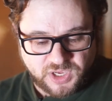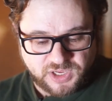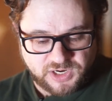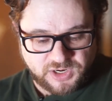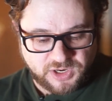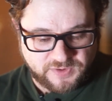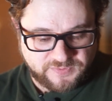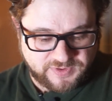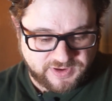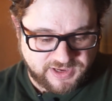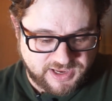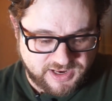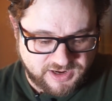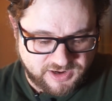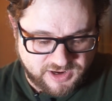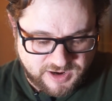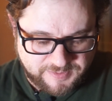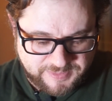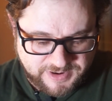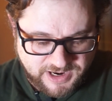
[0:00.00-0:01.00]
I've
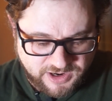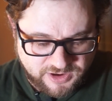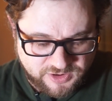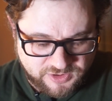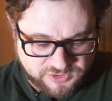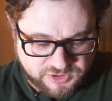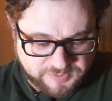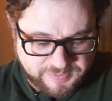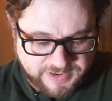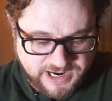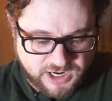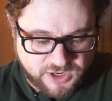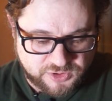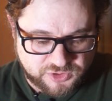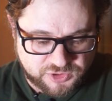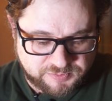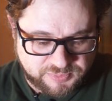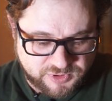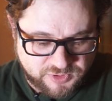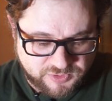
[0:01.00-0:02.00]
again got my little tobacco
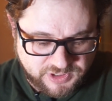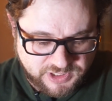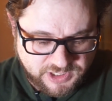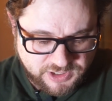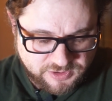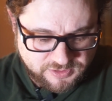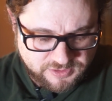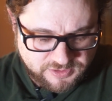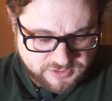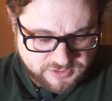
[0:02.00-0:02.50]
spoon here,